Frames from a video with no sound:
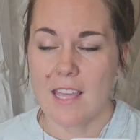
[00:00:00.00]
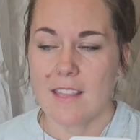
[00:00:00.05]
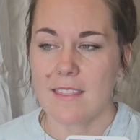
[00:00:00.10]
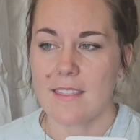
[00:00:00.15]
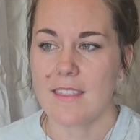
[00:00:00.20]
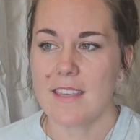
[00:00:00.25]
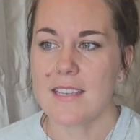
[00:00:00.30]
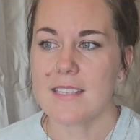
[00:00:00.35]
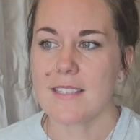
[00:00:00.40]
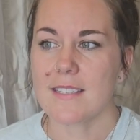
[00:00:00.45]

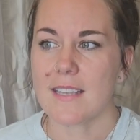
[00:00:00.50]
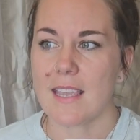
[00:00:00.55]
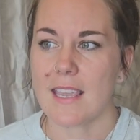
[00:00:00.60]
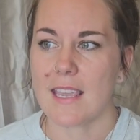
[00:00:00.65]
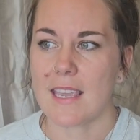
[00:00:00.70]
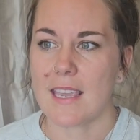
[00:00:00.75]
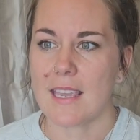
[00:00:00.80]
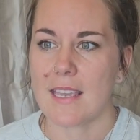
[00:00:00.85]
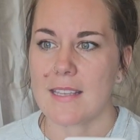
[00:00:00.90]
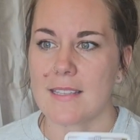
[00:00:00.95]
This
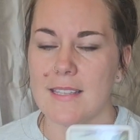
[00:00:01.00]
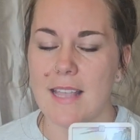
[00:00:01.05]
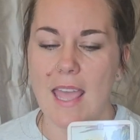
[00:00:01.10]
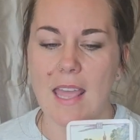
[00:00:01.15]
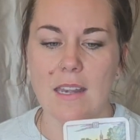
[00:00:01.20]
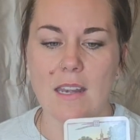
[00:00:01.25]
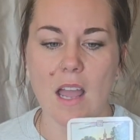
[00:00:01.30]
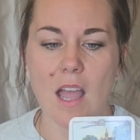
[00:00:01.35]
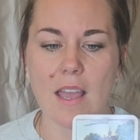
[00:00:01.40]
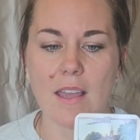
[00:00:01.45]
is,
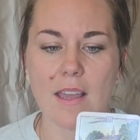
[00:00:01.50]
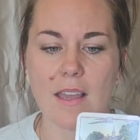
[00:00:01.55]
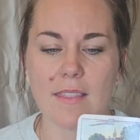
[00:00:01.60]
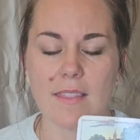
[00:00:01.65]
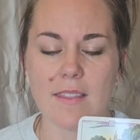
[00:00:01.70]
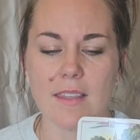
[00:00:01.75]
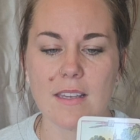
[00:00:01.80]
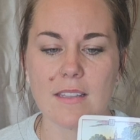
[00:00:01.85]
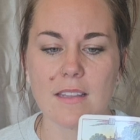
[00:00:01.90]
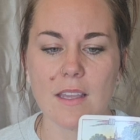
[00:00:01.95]
and I
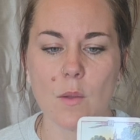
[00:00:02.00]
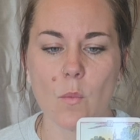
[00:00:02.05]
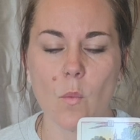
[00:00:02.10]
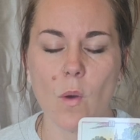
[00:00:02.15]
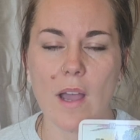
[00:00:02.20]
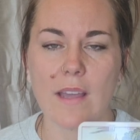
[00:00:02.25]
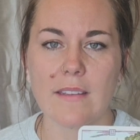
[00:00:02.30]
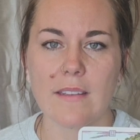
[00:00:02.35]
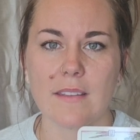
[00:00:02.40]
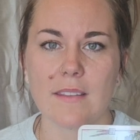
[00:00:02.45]
think like
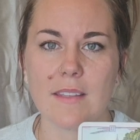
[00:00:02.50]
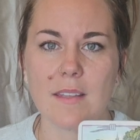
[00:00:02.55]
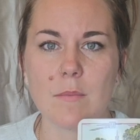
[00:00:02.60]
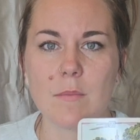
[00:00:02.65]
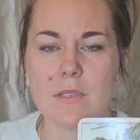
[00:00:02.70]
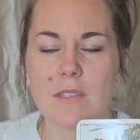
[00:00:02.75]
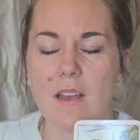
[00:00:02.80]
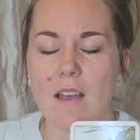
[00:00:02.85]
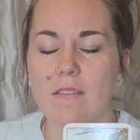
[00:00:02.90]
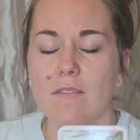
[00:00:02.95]
why the
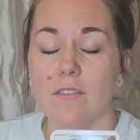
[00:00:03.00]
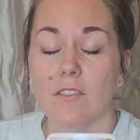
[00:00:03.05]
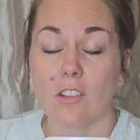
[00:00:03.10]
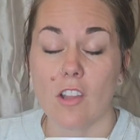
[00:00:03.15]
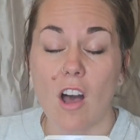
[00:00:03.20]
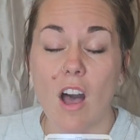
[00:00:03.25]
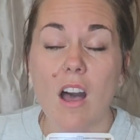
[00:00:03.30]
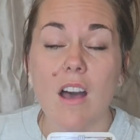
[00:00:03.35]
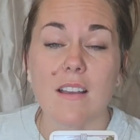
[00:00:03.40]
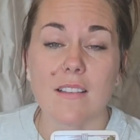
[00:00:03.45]
theme of
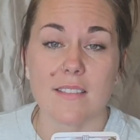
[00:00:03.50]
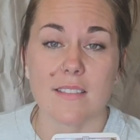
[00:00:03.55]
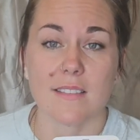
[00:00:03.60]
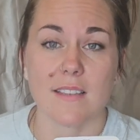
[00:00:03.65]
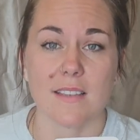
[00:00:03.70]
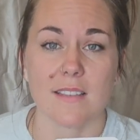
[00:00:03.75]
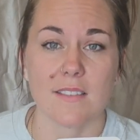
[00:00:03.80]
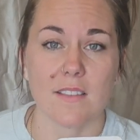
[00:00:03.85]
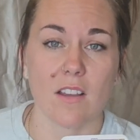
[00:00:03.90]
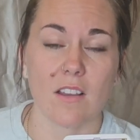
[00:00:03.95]
loss
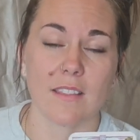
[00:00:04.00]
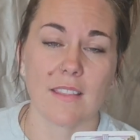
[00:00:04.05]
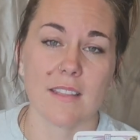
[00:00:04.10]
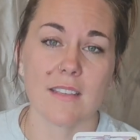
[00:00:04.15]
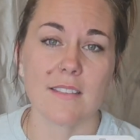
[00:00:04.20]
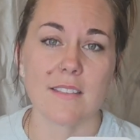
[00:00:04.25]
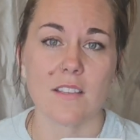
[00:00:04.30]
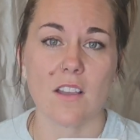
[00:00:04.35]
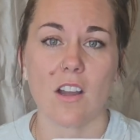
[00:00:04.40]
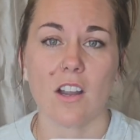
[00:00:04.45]
is on
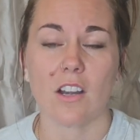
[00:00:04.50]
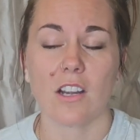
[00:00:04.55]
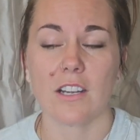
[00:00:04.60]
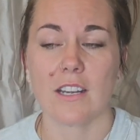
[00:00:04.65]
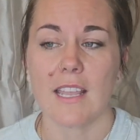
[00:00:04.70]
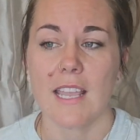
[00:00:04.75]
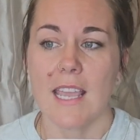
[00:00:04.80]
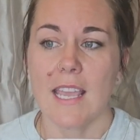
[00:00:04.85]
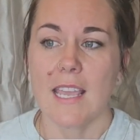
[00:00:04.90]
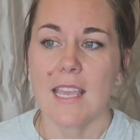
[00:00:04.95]
this
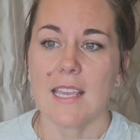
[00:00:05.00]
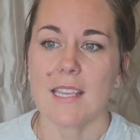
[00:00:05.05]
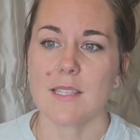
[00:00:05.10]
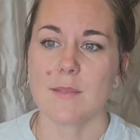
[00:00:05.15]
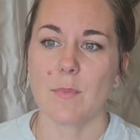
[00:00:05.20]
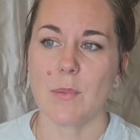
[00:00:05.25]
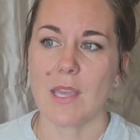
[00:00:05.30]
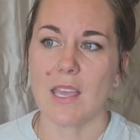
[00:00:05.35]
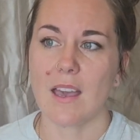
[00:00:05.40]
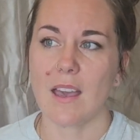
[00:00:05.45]
card is
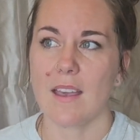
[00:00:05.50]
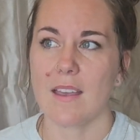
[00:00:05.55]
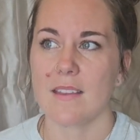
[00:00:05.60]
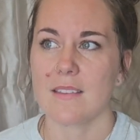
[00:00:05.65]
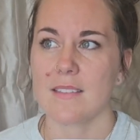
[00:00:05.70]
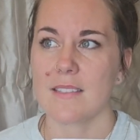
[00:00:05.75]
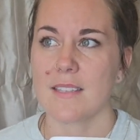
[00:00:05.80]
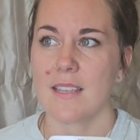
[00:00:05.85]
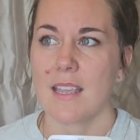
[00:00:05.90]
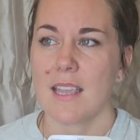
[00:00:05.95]

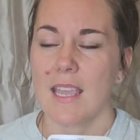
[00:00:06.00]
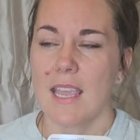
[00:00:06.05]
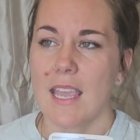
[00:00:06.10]
because